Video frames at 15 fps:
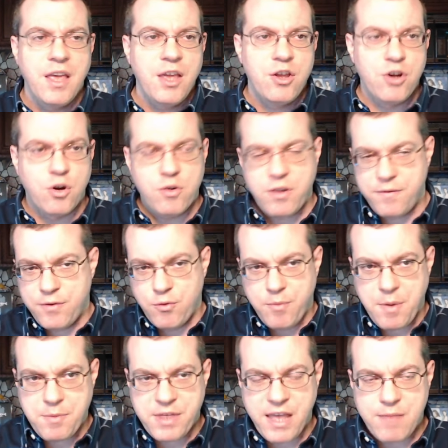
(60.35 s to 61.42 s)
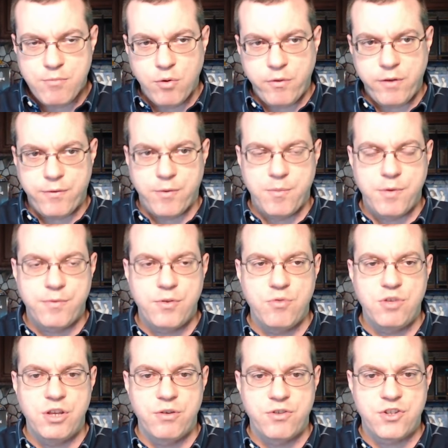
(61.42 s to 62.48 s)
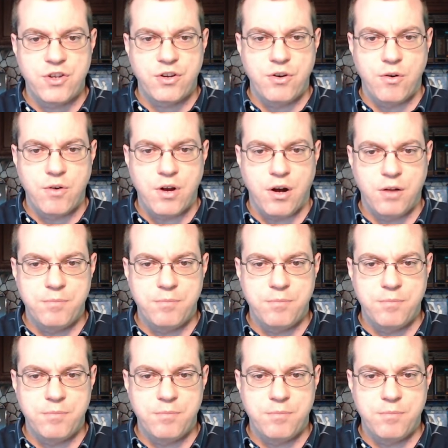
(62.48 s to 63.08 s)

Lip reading: You know, if you remember that movie from a few years ago called